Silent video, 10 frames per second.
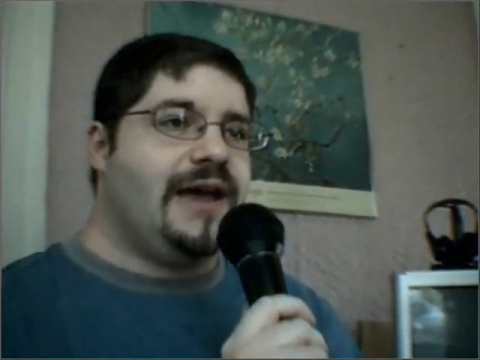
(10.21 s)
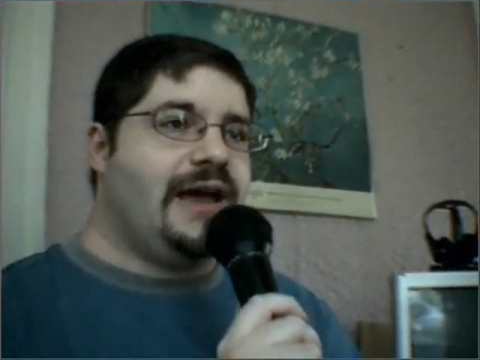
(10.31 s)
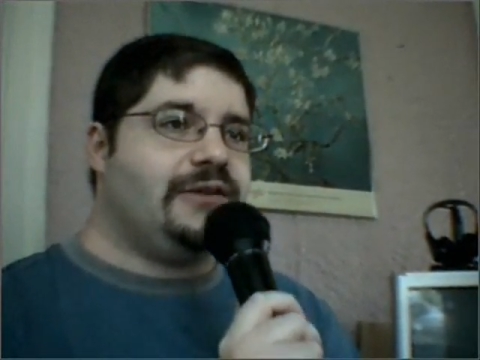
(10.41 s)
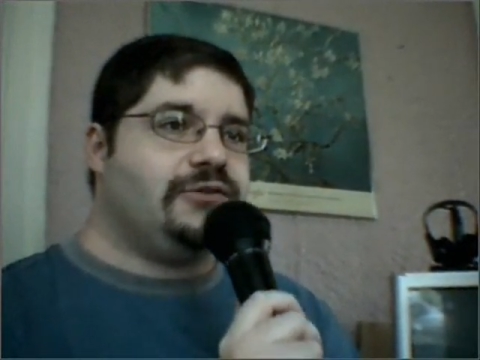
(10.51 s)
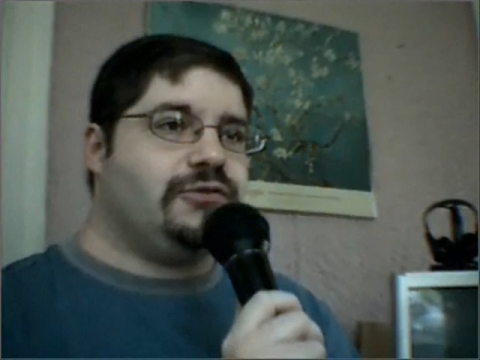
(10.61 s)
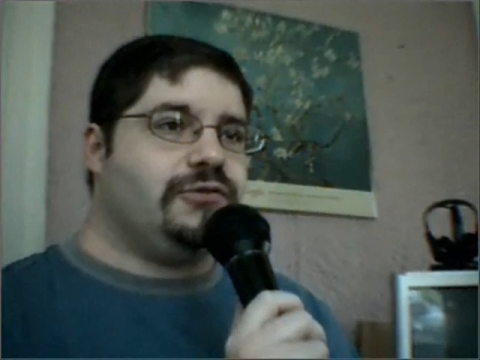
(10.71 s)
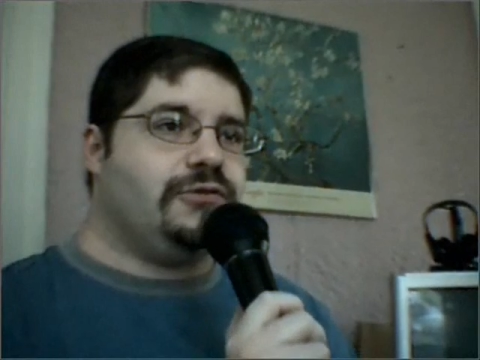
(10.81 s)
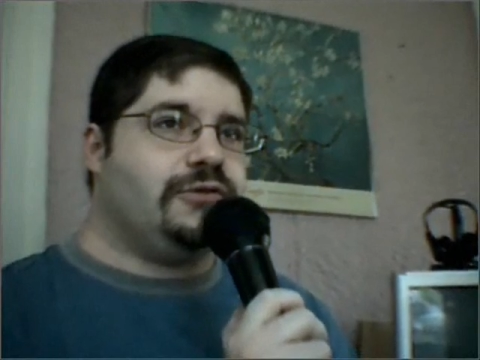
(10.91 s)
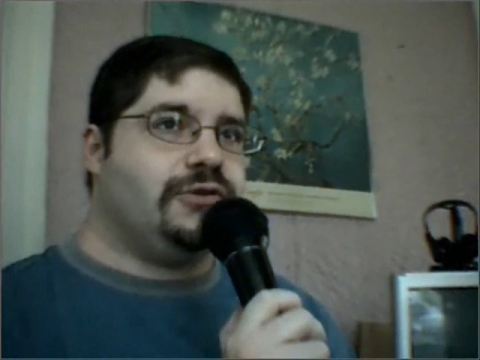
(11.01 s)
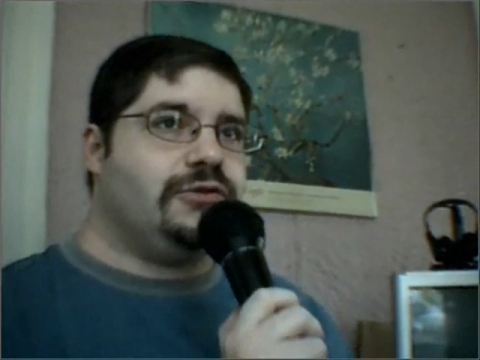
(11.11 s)
and
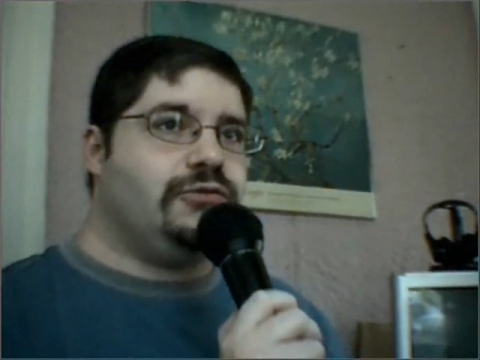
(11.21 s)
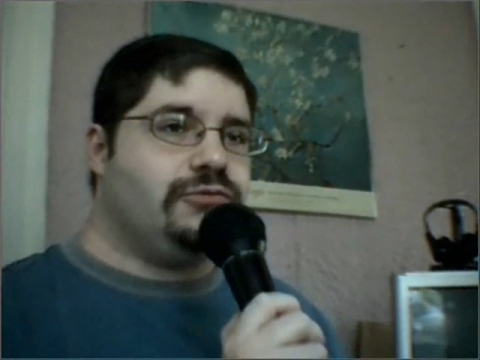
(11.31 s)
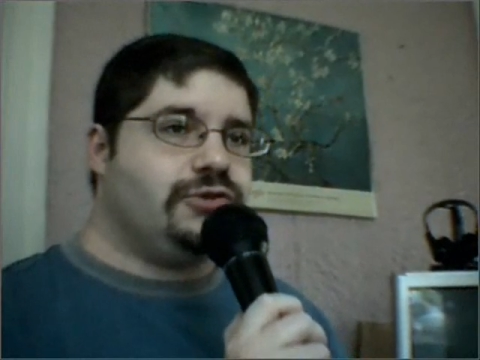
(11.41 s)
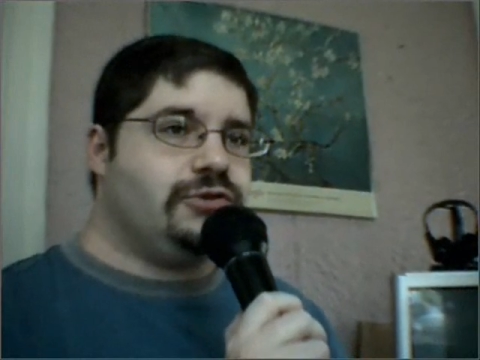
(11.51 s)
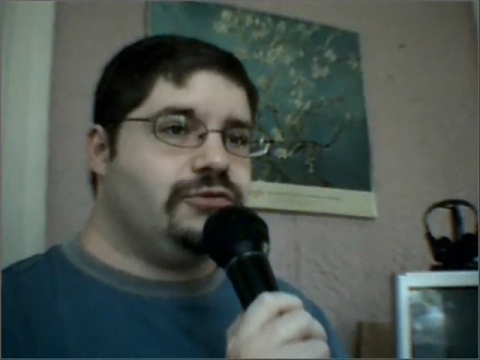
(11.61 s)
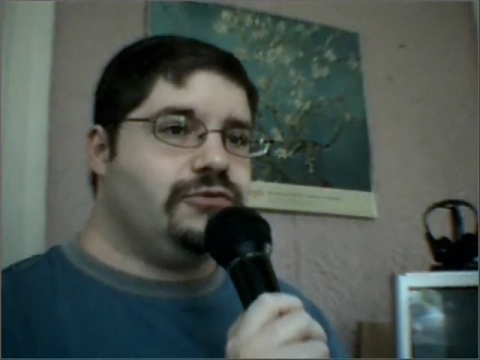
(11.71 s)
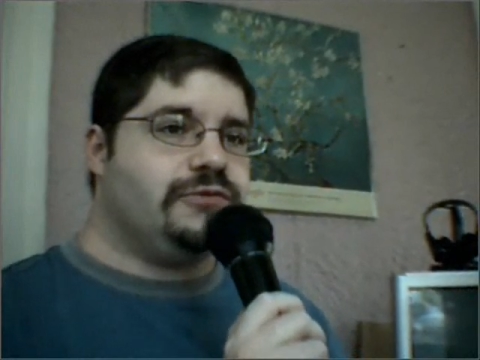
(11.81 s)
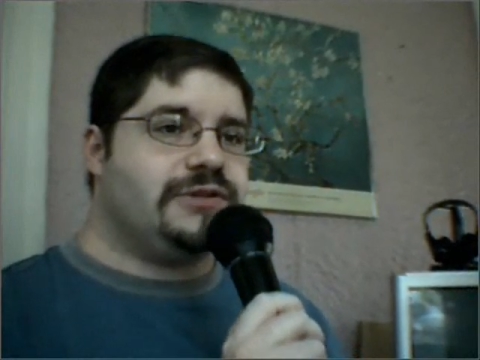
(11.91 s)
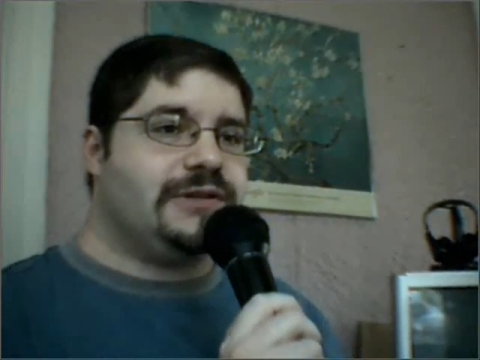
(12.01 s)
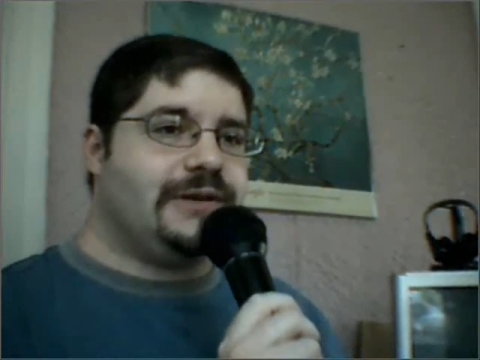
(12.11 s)
your
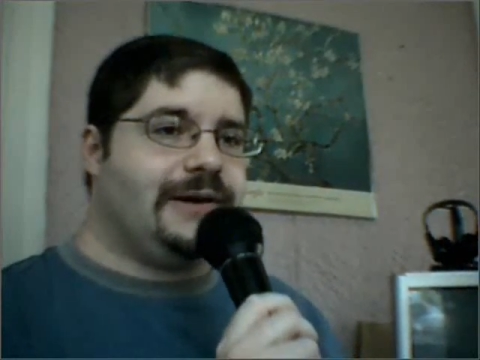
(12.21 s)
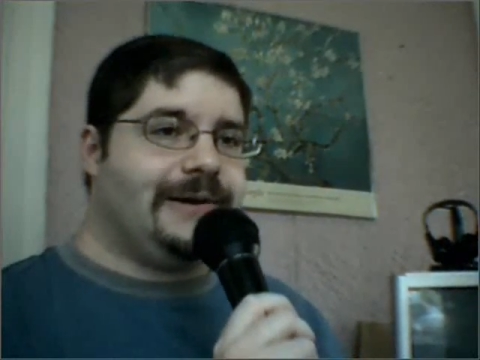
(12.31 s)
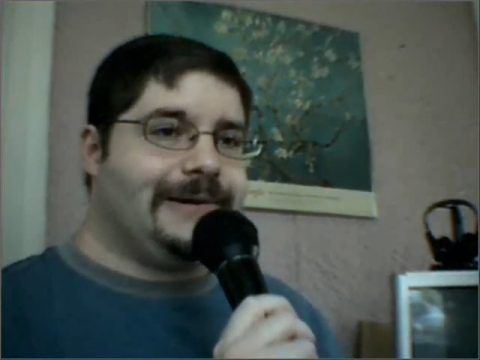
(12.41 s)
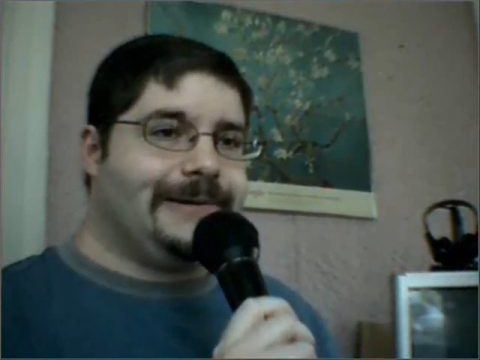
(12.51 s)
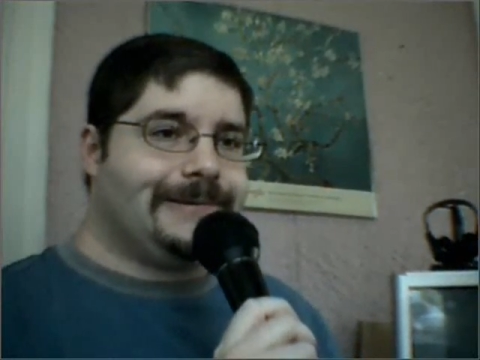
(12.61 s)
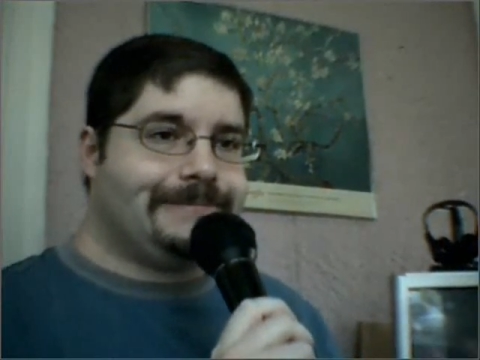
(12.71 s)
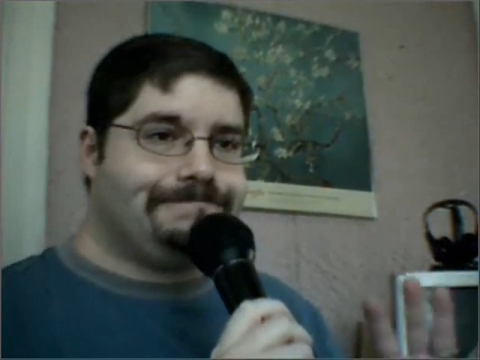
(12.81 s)
YouChoose uh,